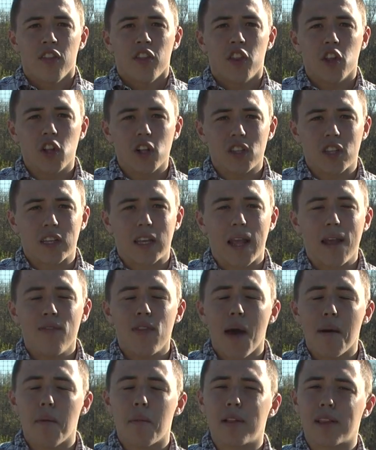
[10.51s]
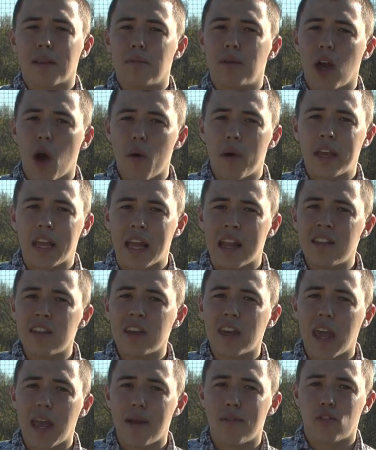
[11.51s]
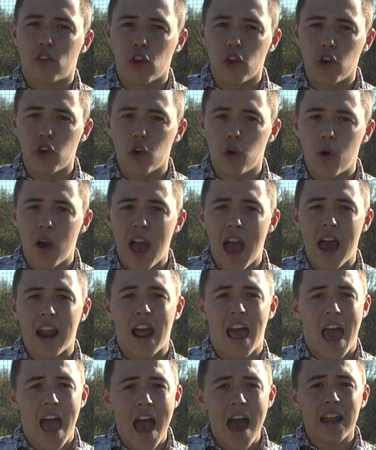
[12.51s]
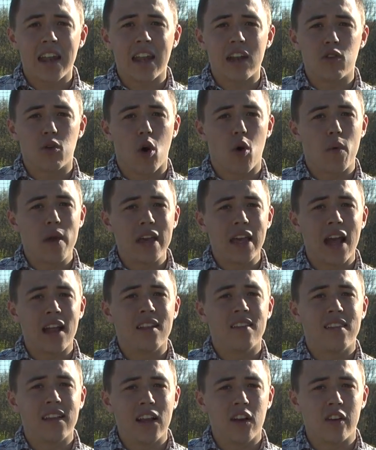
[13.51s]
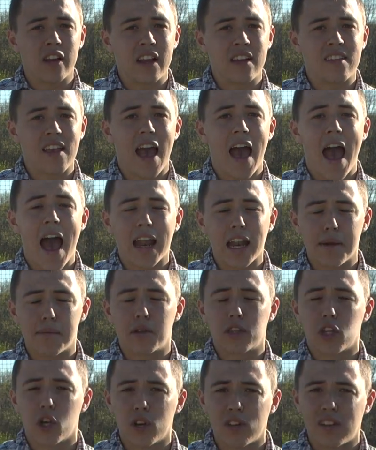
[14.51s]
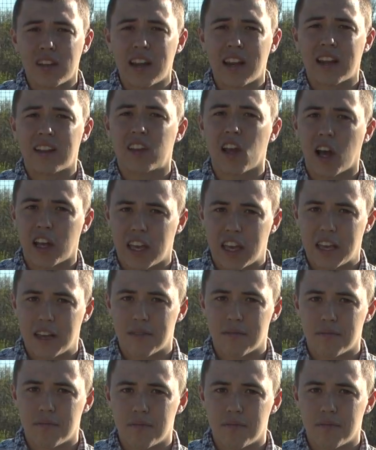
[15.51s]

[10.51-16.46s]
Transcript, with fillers: They'll look to keep that momentum going into game two and ahead into a weekend series at number 13 Kentucky.